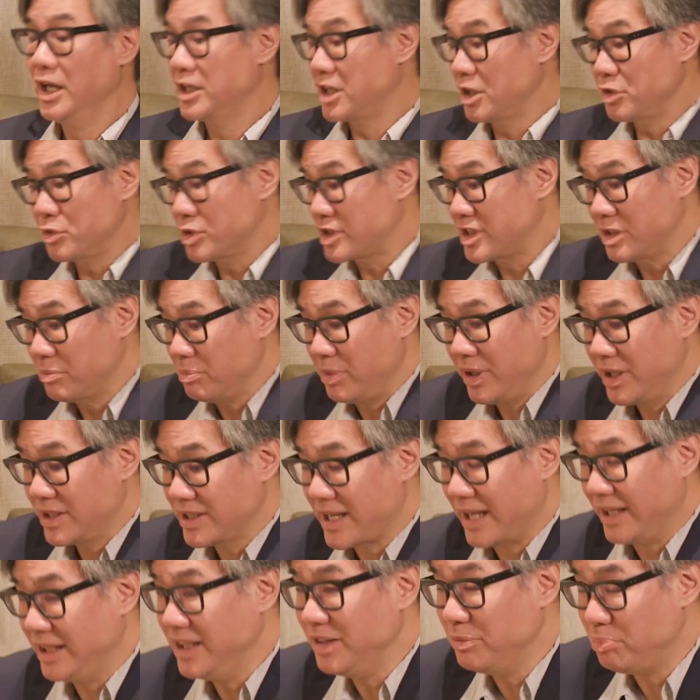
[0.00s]
It's interesting
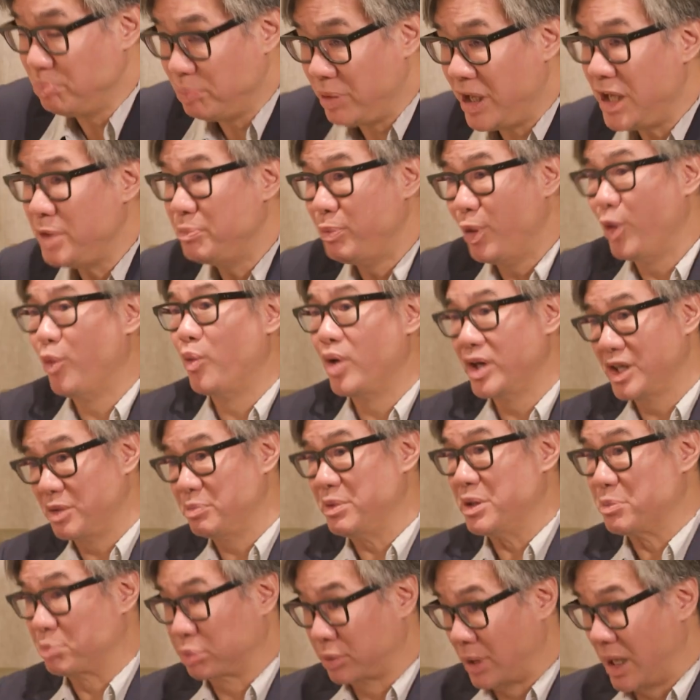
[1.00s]
because I think people want
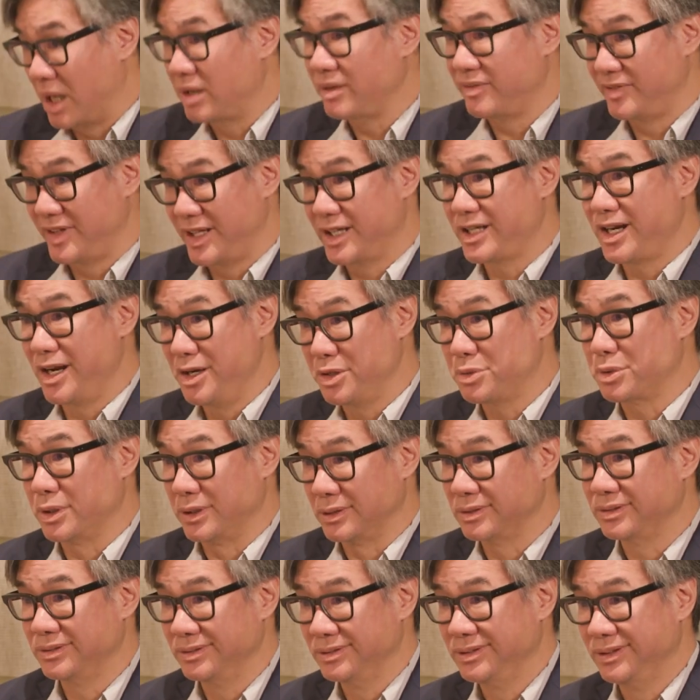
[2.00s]
to be proud of their
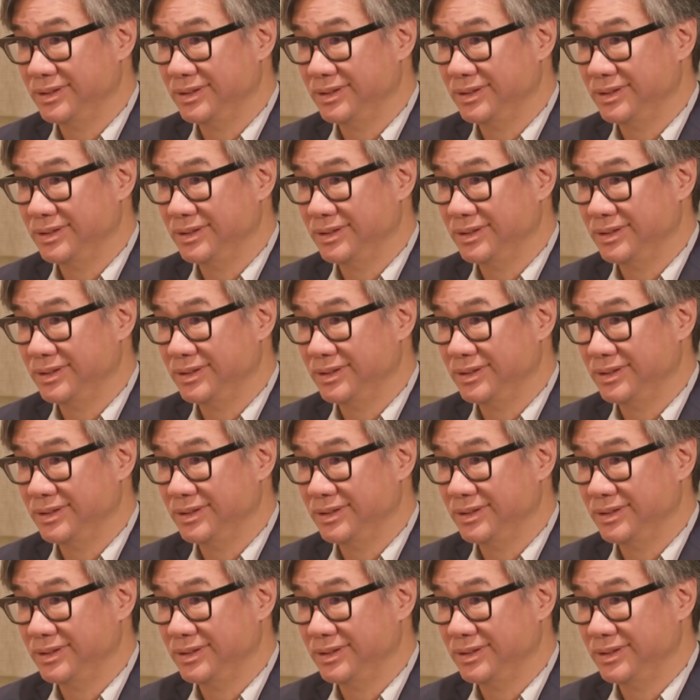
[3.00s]
country.